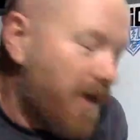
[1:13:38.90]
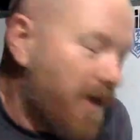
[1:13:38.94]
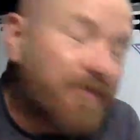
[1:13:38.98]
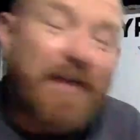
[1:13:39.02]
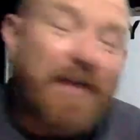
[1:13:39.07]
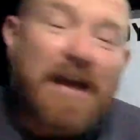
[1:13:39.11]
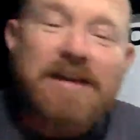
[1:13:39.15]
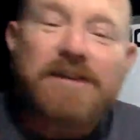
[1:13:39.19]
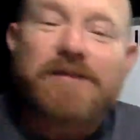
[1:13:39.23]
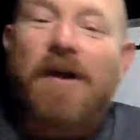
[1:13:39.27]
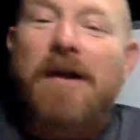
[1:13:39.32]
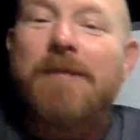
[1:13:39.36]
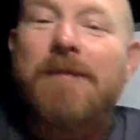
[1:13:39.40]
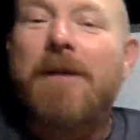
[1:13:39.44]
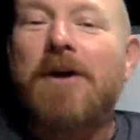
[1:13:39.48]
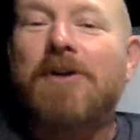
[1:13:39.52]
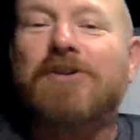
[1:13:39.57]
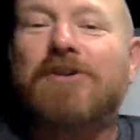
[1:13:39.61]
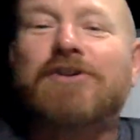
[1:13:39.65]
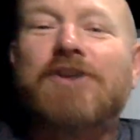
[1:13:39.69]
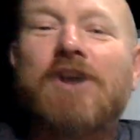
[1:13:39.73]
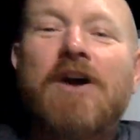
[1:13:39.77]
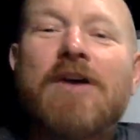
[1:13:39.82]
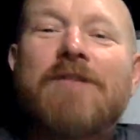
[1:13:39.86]
Thanks very
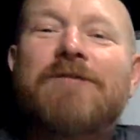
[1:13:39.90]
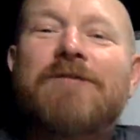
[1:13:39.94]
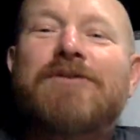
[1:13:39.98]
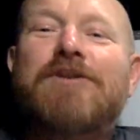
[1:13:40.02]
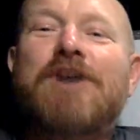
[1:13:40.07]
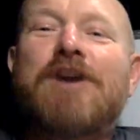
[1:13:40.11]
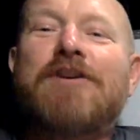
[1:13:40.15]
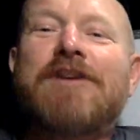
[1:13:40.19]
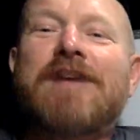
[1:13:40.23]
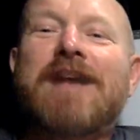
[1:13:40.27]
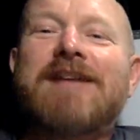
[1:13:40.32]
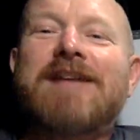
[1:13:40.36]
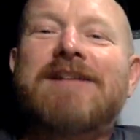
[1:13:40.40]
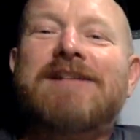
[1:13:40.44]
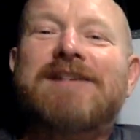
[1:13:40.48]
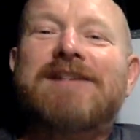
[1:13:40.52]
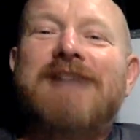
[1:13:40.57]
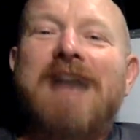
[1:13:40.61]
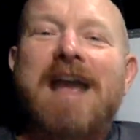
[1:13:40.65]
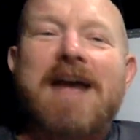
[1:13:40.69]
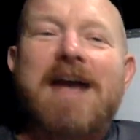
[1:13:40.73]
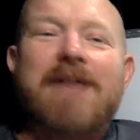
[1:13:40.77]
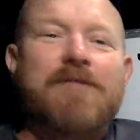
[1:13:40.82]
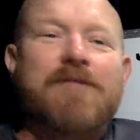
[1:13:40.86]
much tuning in
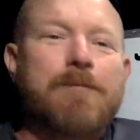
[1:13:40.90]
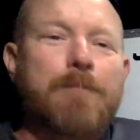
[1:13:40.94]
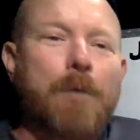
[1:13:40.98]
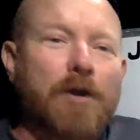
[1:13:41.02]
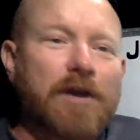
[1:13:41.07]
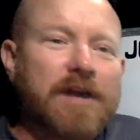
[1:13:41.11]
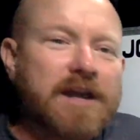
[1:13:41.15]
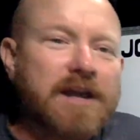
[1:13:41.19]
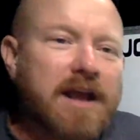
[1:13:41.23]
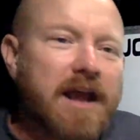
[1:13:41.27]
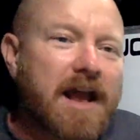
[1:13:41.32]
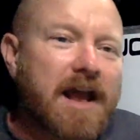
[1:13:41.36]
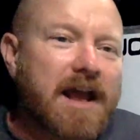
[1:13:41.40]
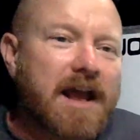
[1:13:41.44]
today, everybody.